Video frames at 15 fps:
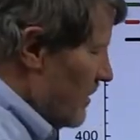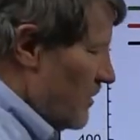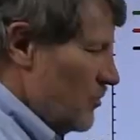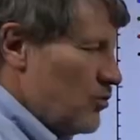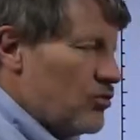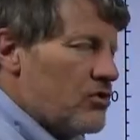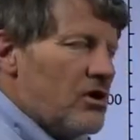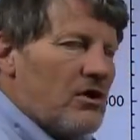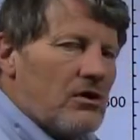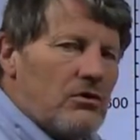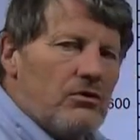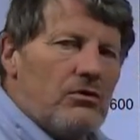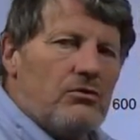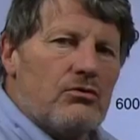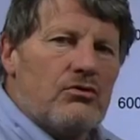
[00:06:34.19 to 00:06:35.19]
You
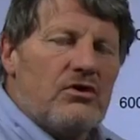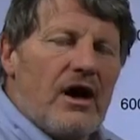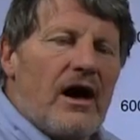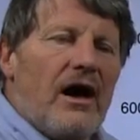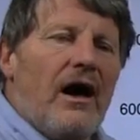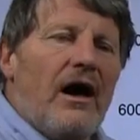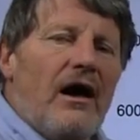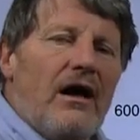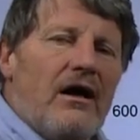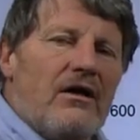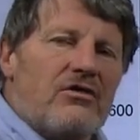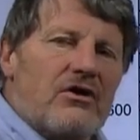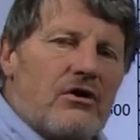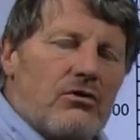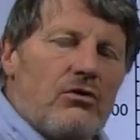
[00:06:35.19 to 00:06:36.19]
conclude,
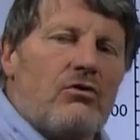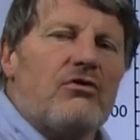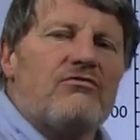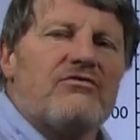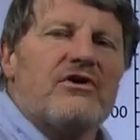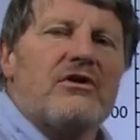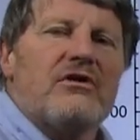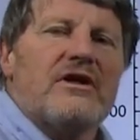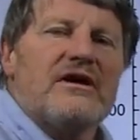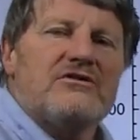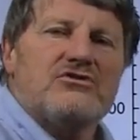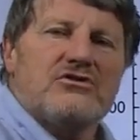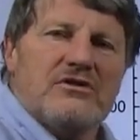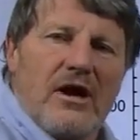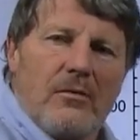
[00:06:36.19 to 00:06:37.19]
the chlorophyll
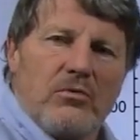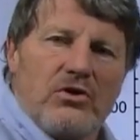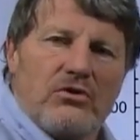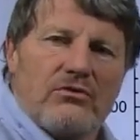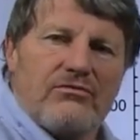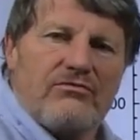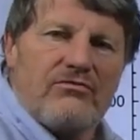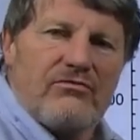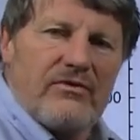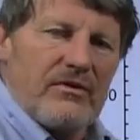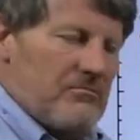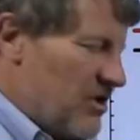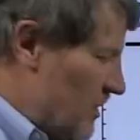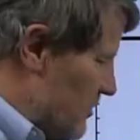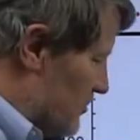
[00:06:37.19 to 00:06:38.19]
has doubled
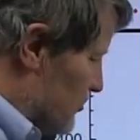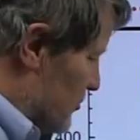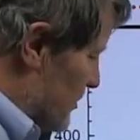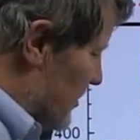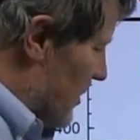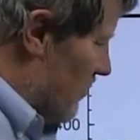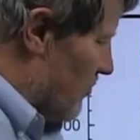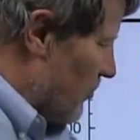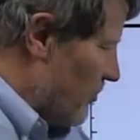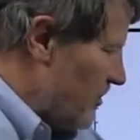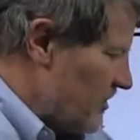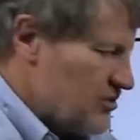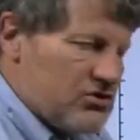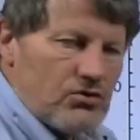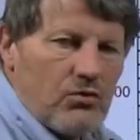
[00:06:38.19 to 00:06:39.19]
because the number
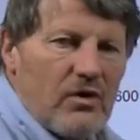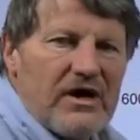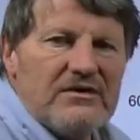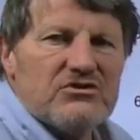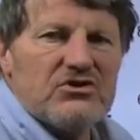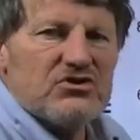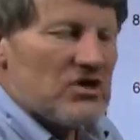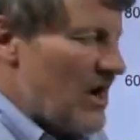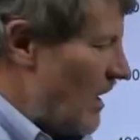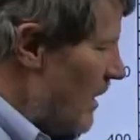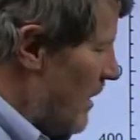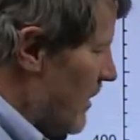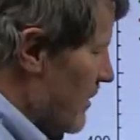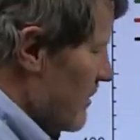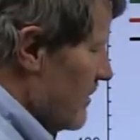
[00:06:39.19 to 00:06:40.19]
is twice as
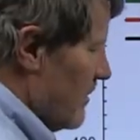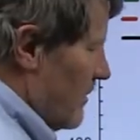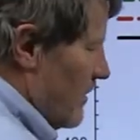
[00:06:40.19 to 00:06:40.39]
high.